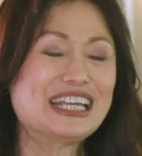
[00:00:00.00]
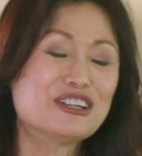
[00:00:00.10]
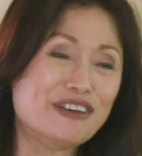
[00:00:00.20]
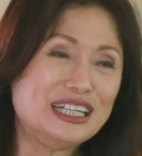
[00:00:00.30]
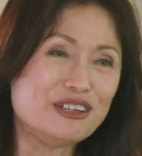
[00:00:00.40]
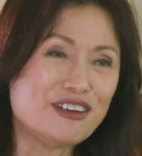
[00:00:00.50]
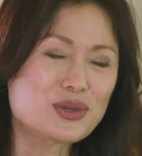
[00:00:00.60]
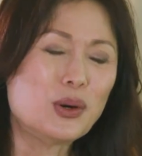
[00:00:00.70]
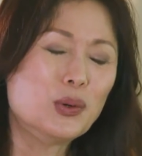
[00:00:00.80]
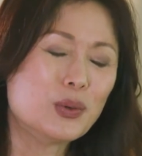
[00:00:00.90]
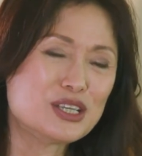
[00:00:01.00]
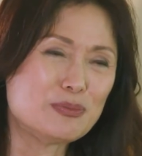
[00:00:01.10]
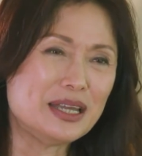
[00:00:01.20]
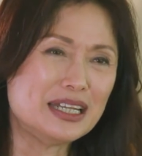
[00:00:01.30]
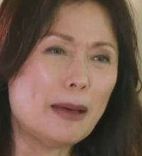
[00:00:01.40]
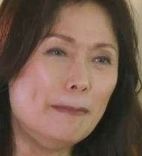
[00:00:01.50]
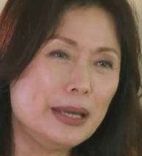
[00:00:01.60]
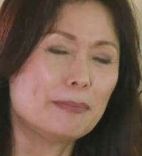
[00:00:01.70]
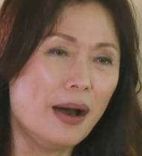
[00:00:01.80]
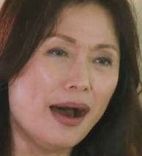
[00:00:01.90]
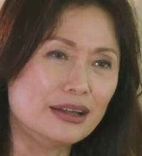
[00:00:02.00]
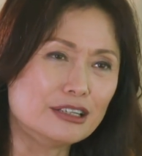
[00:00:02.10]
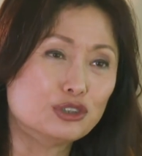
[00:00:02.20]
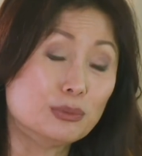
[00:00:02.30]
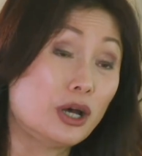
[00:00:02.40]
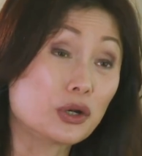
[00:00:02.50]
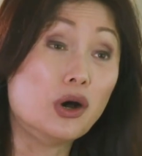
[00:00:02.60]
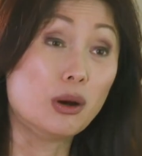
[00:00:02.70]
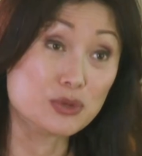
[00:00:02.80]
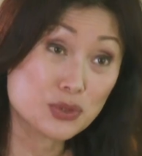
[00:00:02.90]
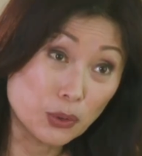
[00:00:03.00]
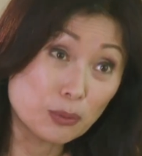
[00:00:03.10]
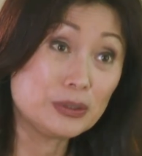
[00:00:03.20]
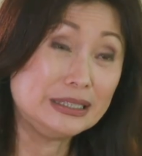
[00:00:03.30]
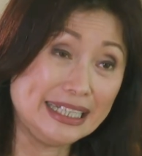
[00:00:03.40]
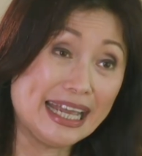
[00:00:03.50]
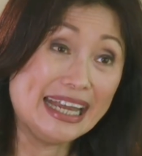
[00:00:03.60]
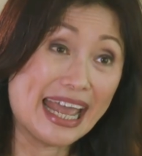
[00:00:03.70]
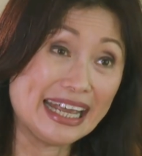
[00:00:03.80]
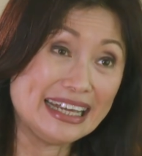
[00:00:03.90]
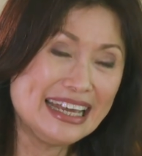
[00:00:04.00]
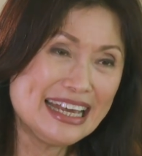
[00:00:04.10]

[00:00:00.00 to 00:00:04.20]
innovative has always been a big part of Trip.com's corporate DNA.